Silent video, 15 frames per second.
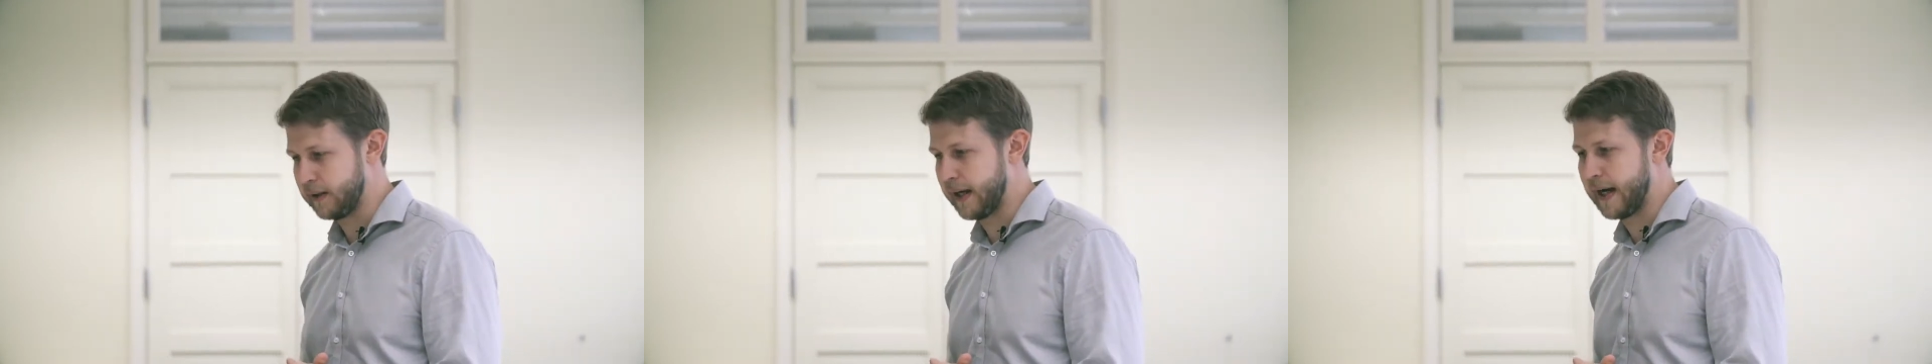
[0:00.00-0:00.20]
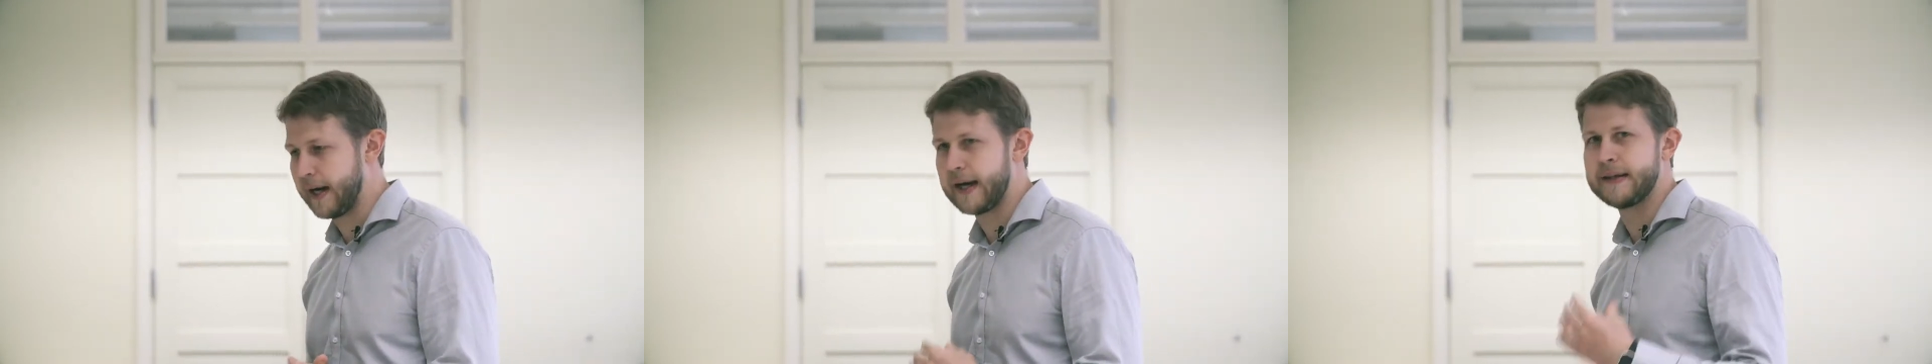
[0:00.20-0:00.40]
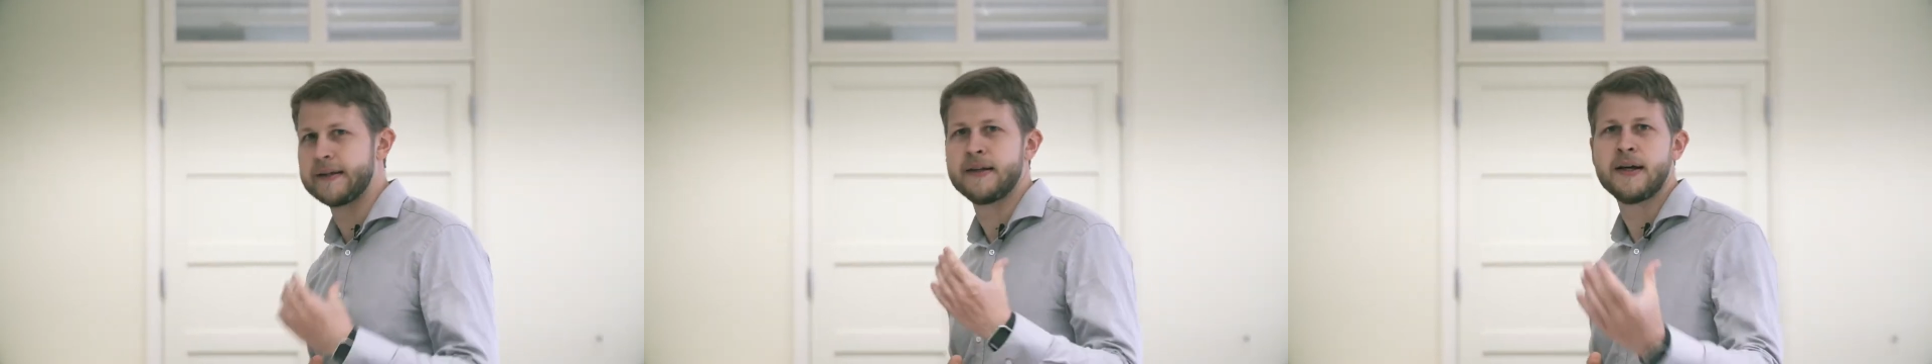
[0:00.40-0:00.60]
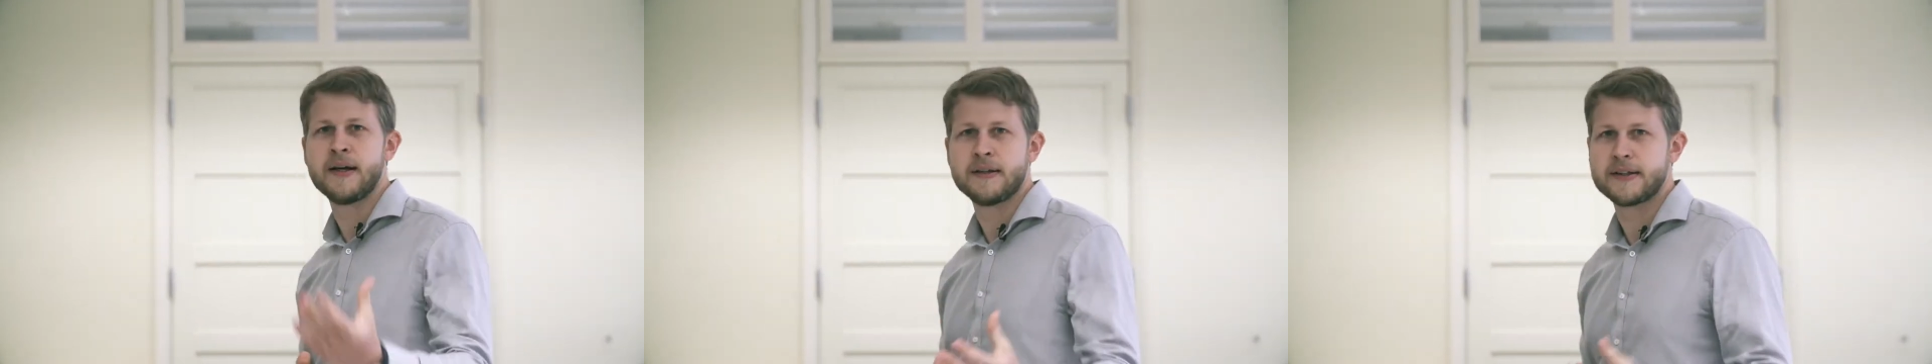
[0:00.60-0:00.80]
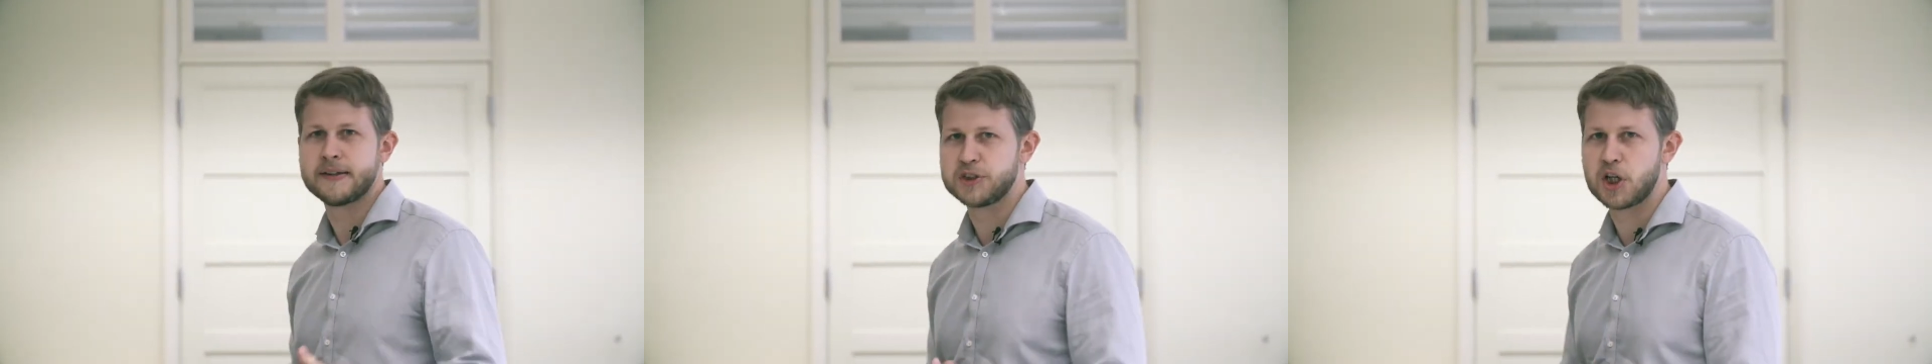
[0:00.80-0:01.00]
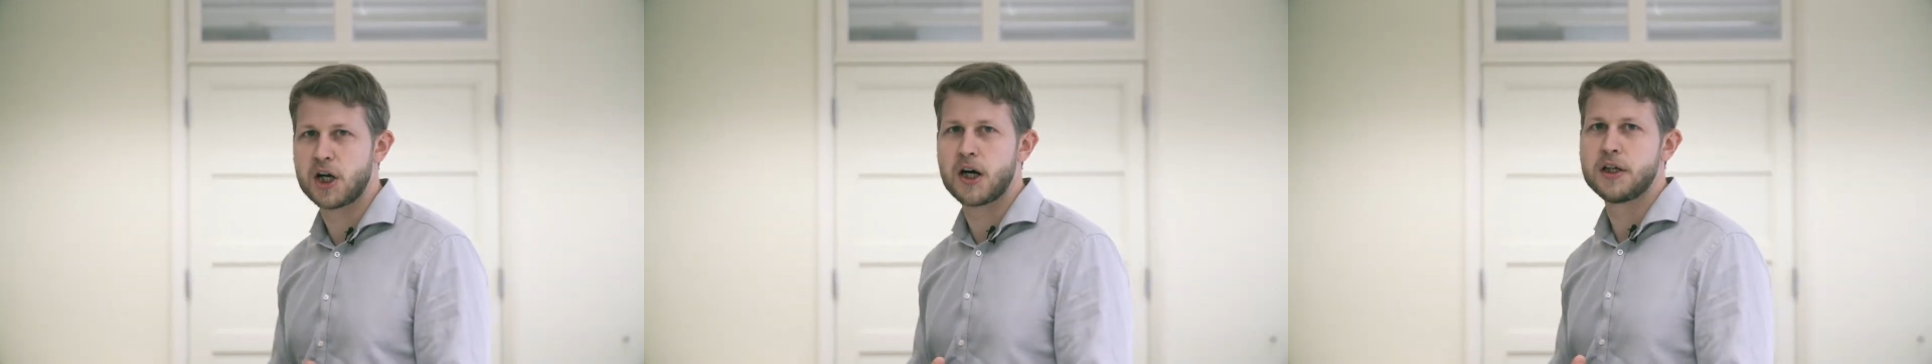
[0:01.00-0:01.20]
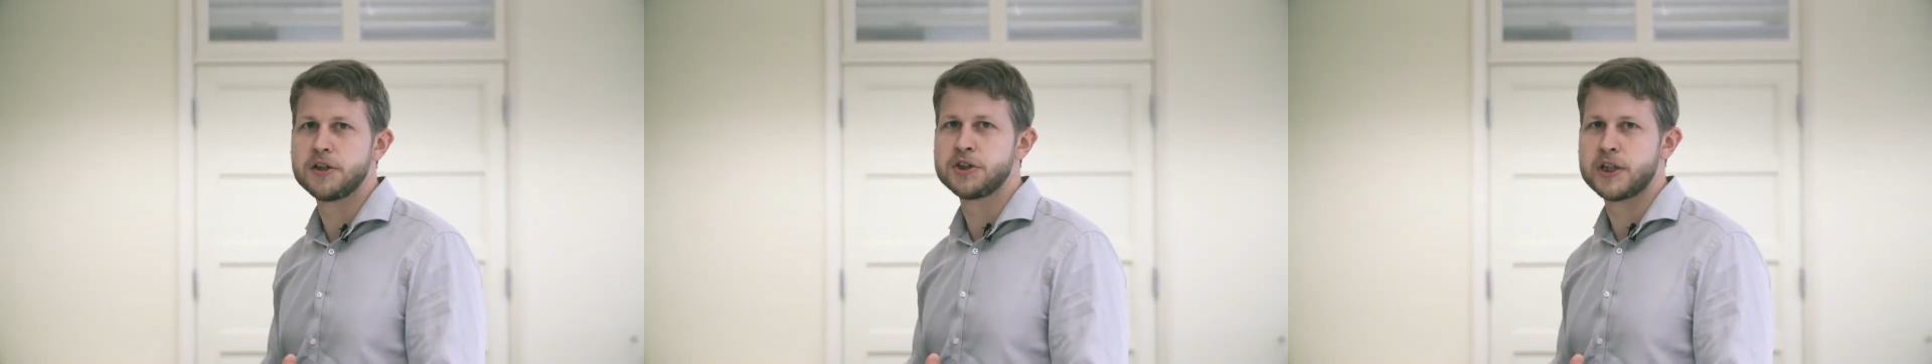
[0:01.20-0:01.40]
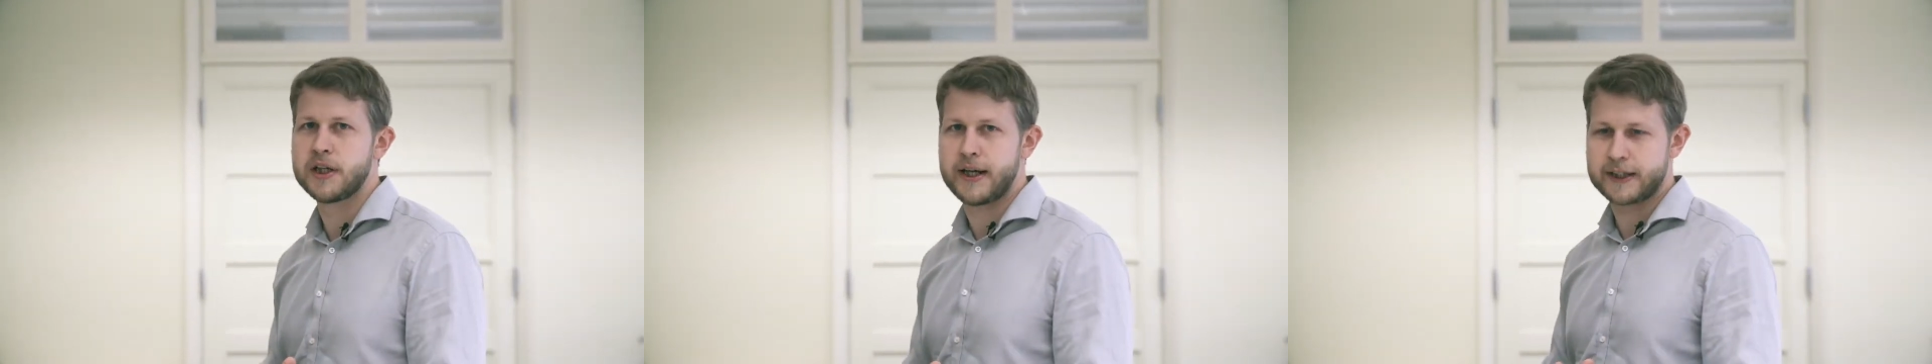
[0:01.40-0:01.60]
And the judge